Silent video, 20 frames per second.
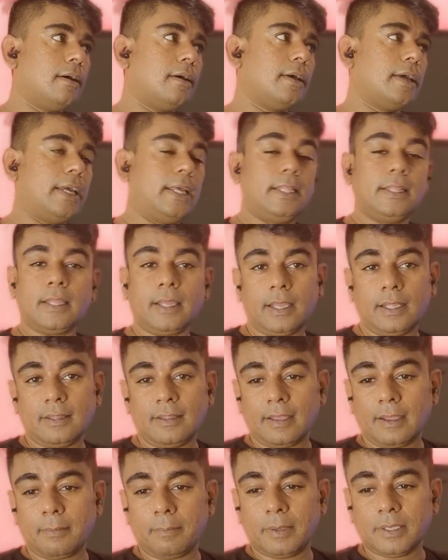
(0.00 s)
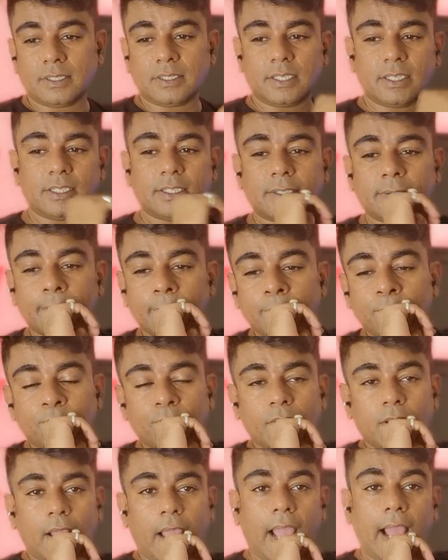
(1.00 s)
in their business.
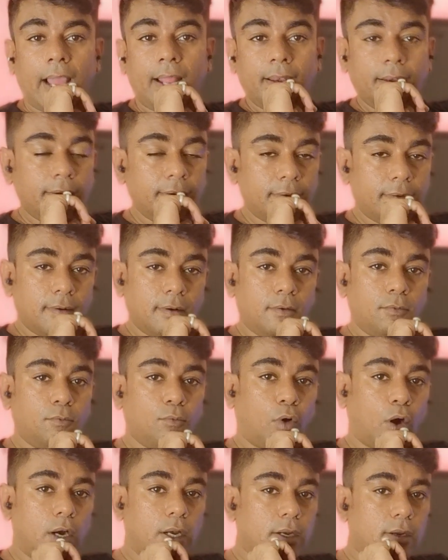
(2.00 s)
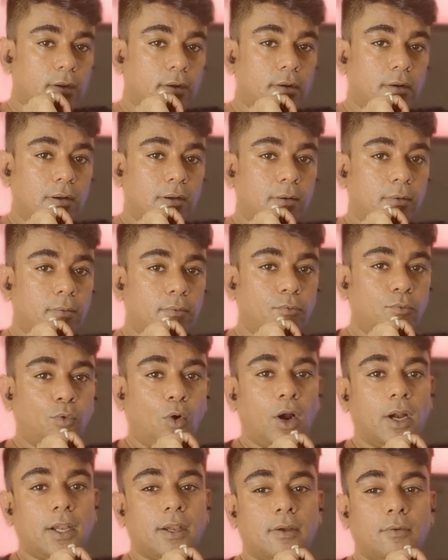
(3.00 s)
And what
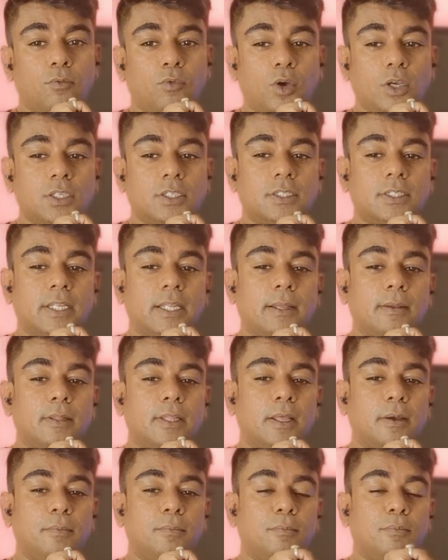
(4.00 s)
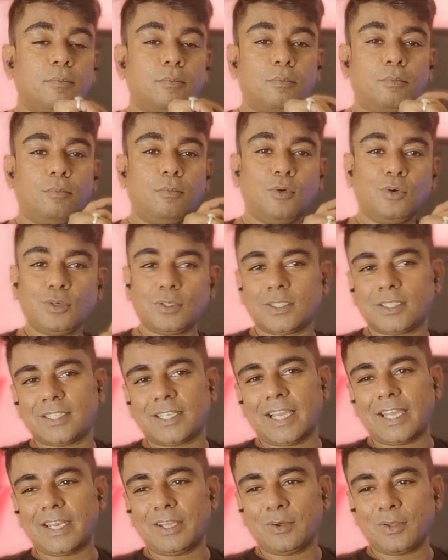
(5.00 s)
was the most
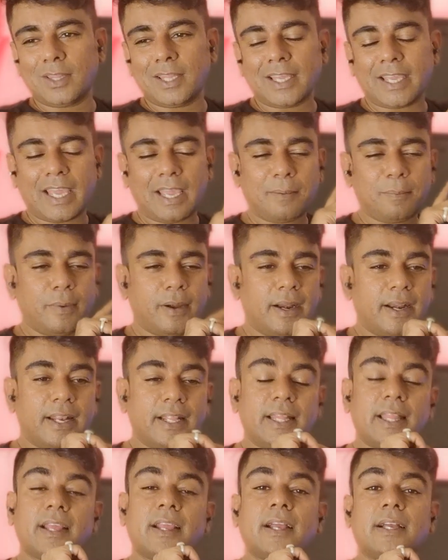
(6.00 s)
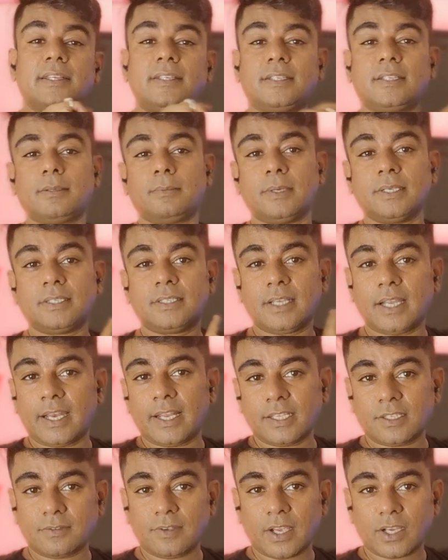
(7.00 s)
cherry on the cake part? The customer
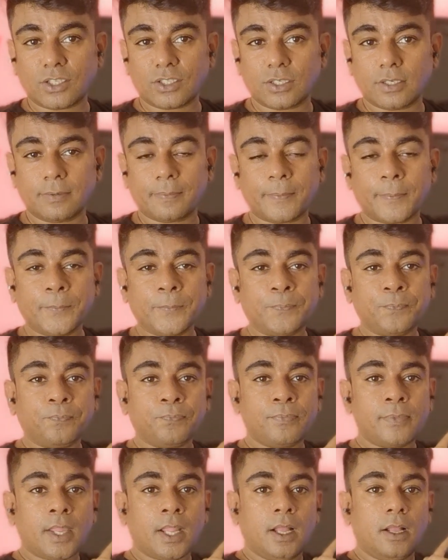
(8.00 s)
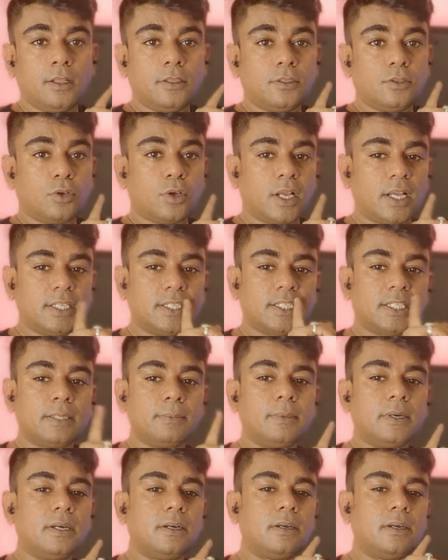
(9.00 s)
satisfaction.
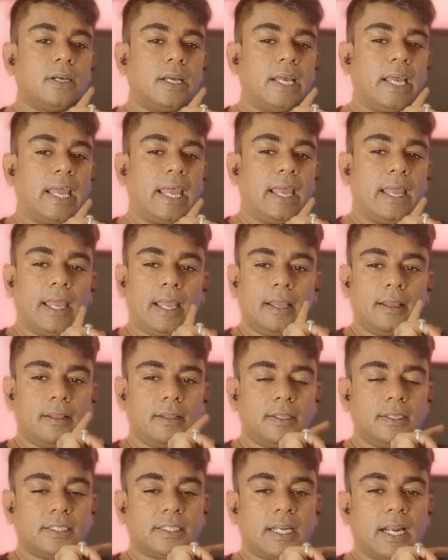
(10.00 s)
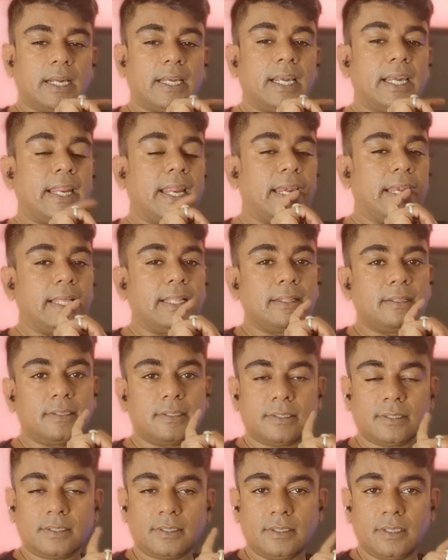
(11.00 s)
Customer started getting
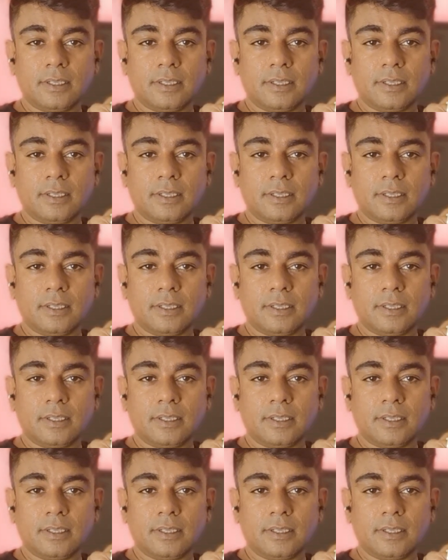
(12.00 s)
this